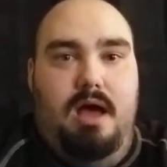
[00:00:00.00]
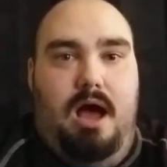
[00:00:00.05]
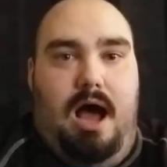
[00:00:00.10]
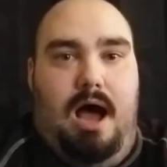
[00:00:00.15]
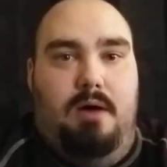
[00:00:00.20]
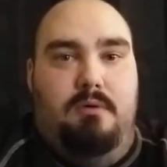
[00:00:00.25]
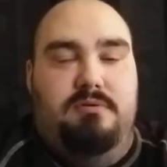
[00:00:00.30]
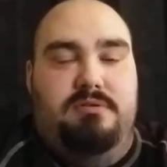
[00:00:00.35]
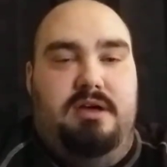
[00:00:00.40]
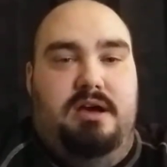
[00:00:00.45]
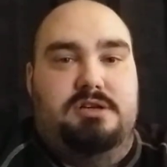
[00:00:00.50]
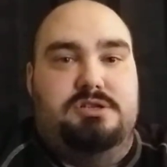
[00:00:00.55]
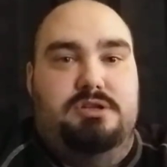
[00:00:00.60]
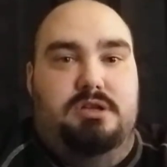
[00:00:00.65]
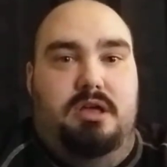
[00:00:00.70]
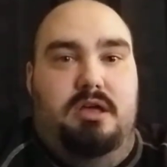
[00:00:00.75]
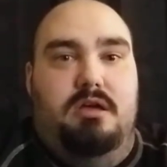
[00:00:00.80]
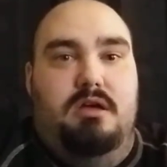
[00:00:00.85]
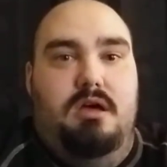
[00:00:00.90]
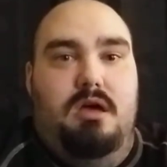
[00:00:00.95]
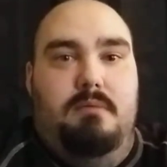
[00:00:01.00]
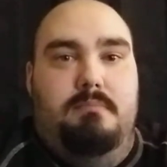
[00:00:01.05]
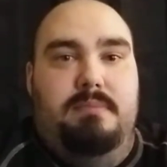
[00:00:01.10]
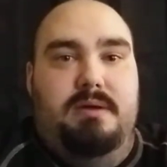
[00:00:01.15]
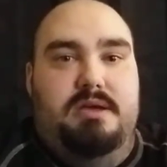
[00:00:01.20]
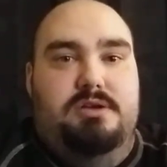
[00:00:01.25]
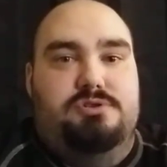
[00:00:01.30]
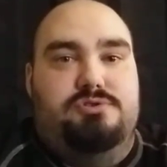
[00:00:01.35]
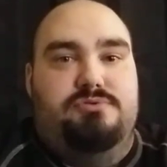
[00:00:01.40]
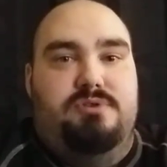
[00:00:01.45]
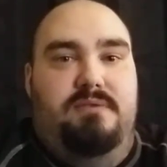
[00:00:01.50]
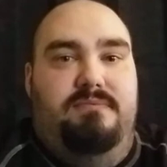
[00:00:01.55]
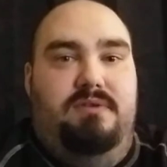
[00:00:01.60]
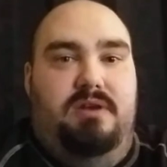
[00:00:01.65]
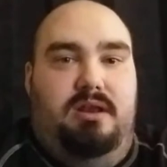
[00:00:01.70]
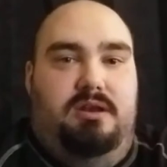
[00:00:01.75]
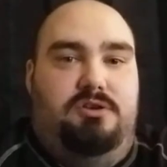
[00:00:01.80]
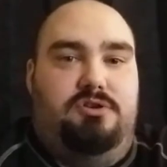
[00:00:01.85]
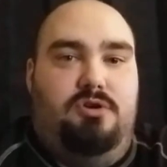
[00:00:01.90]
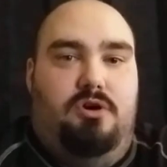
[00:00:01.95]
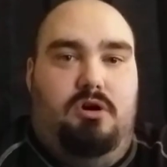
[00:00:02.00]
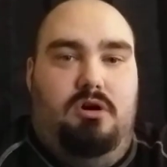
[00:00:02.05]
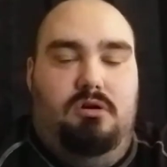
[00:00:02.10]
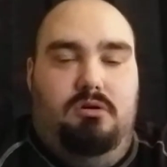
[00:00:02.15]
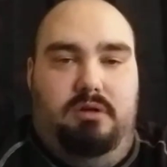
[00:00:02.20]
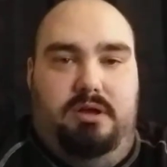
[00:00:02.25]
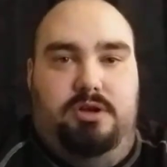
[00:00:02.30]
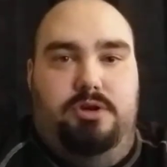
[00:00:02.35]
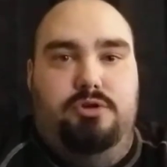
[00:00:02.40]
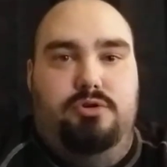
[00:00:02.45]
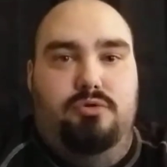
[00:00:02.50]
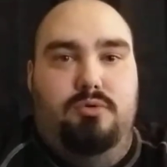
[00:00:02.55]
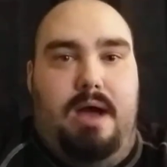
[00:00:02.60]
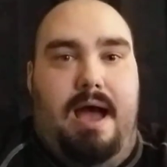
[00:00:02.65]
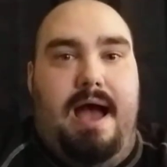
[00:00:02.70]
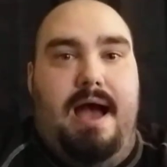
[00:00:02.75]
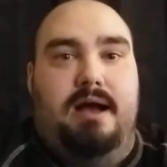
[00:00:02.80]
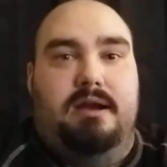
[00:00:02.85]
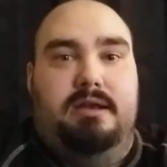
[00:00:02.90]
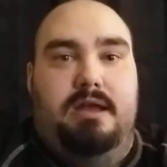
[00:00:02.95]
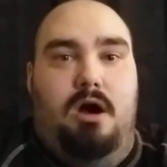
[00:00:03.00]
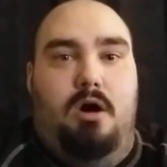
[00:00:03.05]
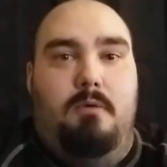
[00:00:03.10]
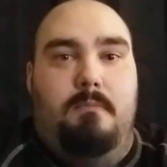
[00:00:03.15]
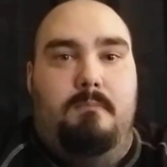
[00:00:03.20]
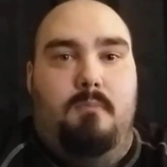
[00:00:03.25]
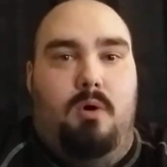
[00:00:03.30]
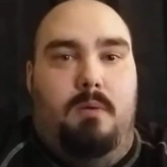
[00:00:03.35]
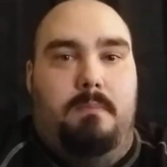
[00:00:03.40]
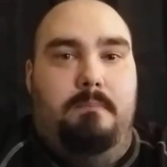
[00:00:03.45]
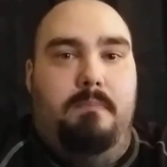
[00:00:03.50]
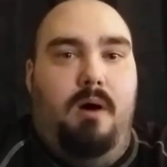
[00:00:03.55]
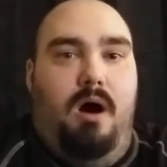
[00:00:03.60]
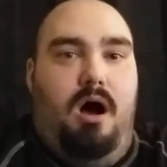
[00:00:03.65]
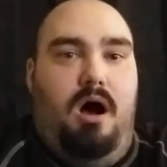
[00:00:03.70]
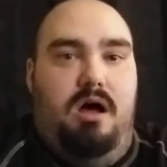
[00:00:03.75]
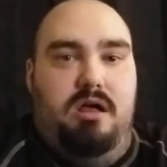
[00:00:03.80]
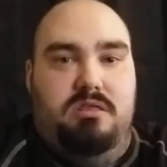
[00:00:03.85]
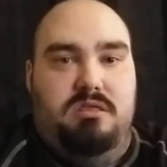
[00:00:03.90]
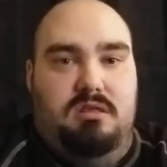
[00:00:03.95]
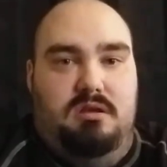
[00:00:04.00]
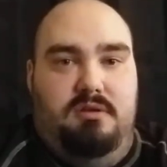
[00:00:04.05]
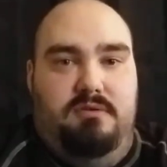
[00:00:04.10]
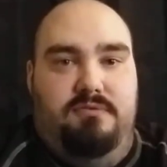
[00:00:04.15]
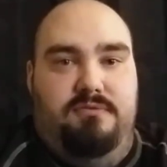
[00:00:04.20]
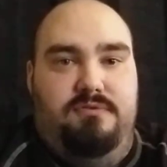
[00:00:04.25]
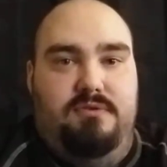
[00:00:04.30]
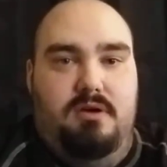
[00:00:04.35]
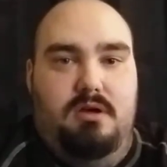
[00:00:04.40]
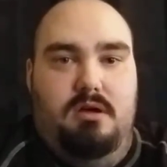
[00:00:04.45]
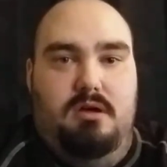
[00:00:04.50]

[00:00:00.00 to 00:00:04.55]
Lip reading: I was actually being driven internally to act out more positive